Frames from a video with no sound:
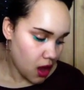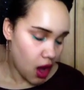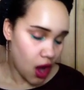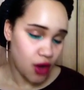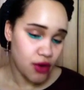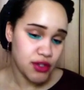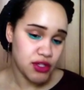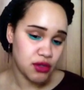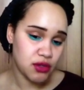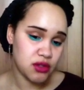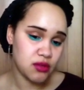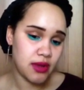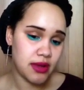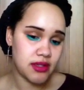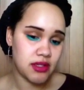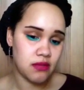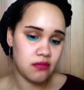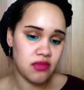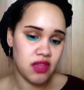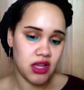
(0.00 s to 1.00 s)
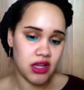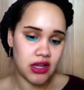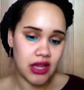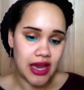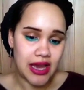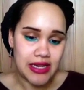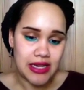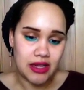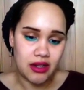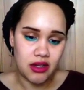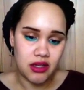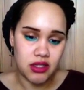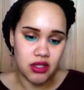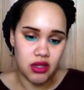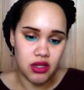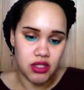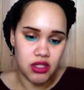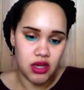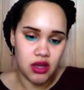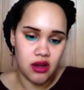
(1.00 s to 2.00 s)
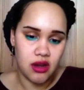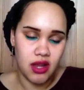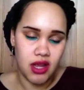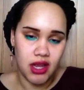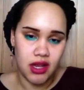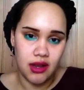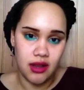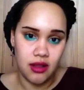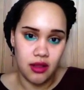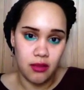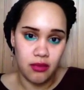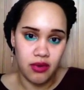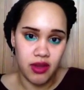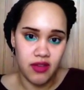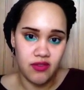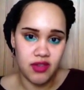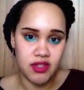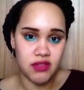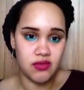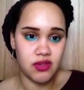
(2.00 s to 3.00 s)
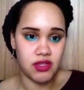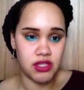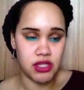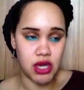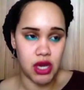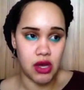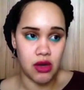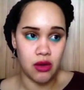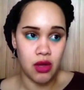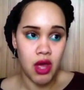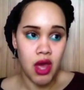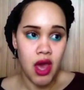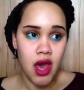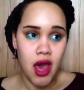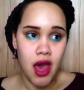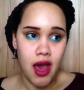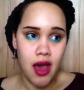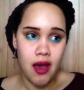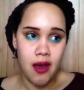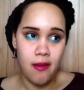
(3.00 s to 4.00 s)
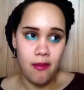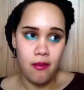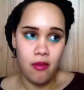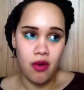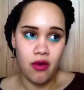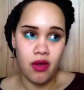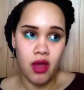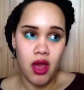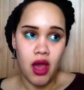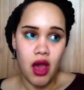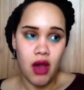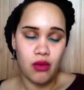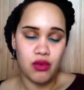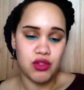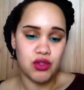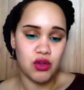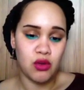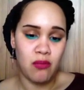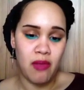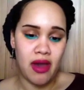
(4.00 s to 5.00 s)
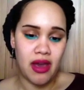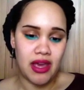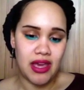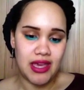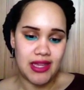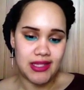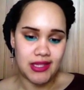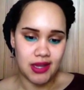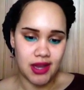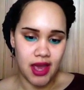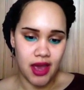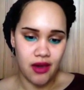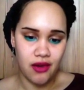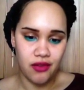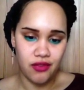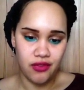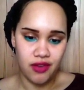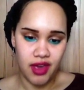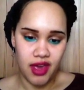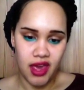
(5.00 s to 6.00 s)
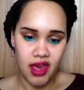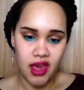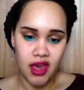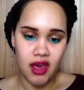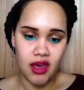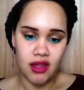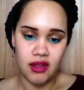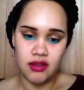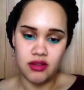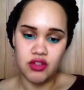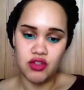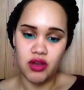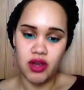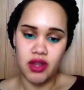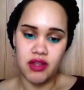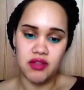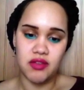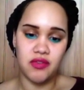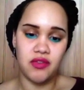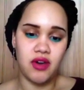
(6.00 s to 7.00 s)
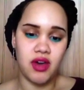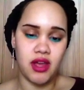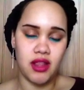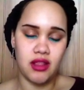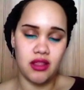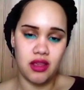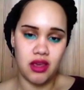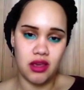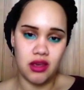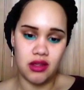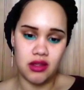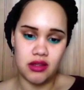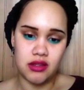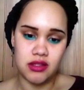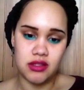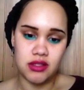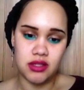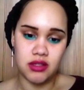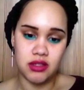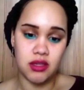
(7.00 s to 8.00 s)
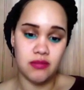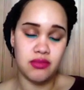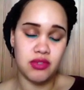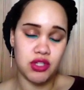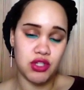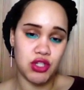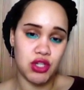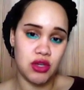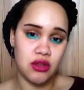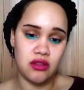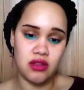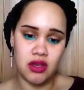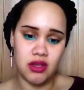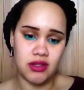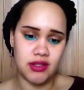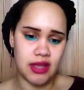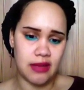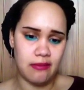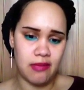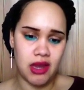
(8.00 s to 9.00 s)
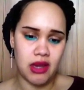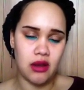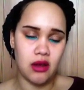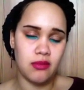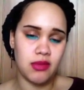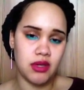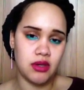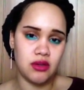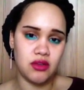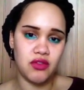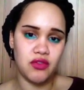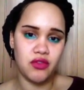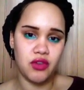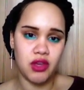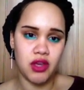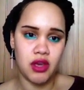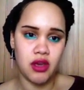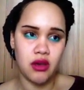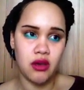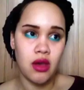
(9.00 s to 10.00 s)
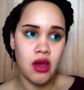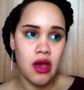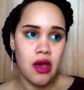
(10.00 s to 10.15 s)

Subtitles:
Also as well, something that I didn't touch on in the previous video, I was talking about eating healthy and trying to find things to substitute things that may not be good for you.